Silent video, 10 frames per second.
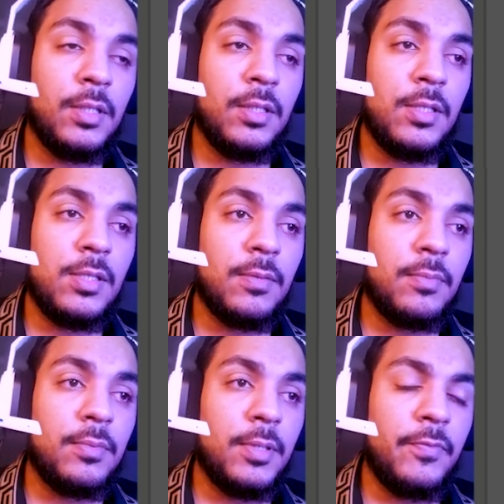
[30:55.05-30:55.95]
some
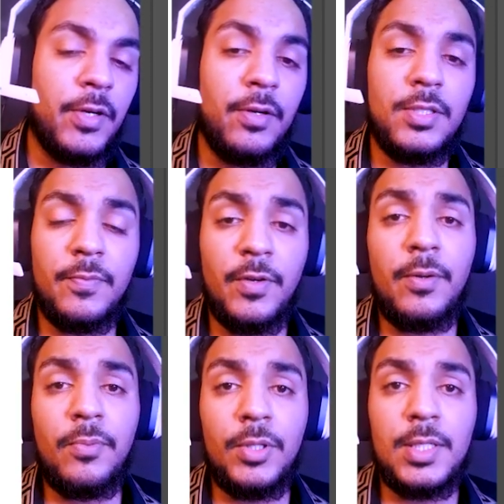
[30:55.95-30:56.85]
very
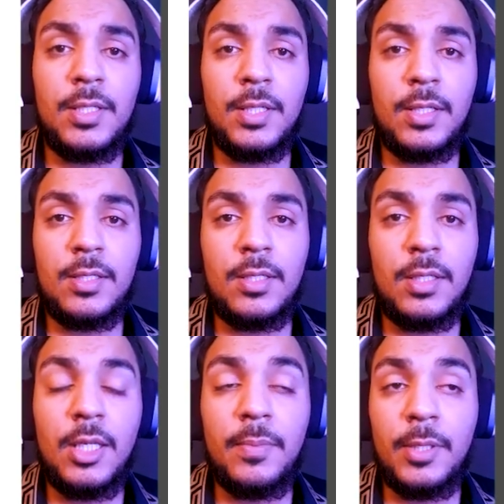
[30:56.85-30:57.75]
important things to
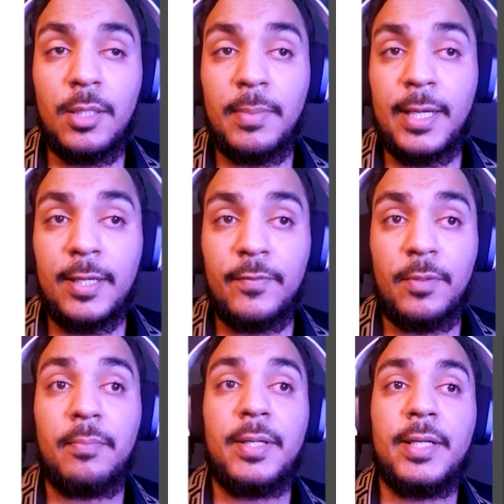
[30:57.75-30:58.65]
keep in the back of your
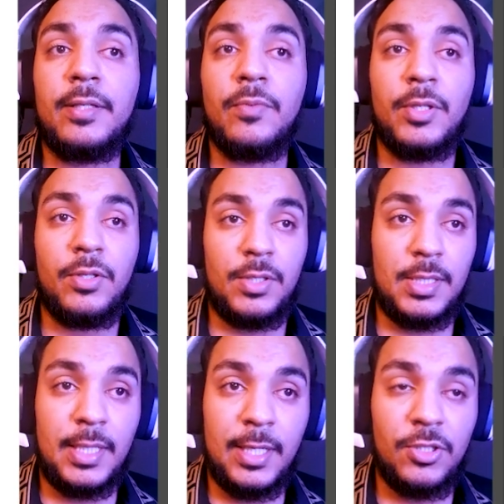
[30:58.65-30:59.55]
mind when you're
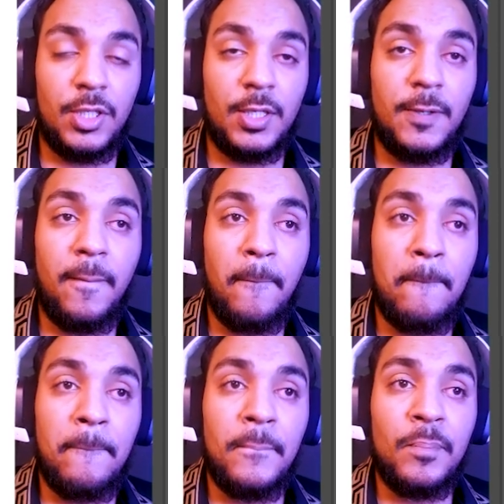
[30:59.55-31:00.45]
sketching
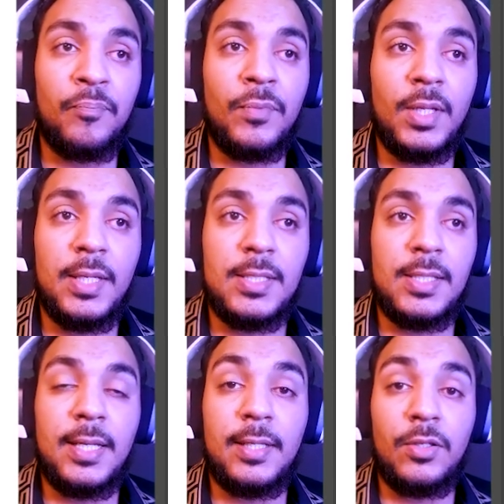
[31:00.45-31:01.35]
is
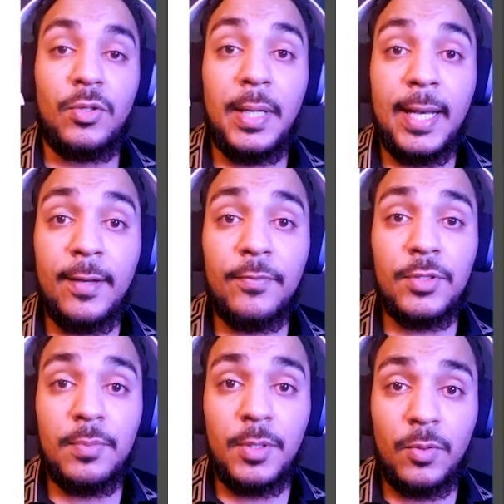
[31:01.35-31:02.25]
that you have to
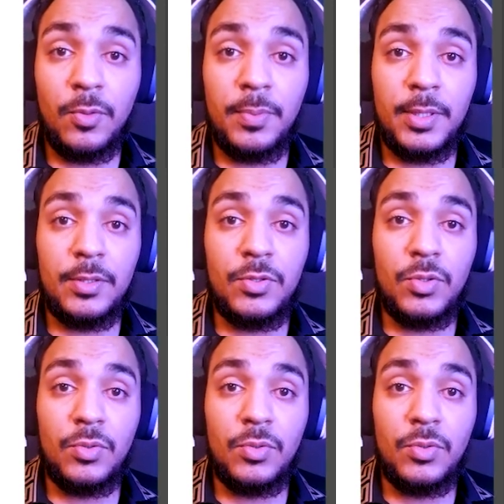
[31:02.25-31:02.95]
be open to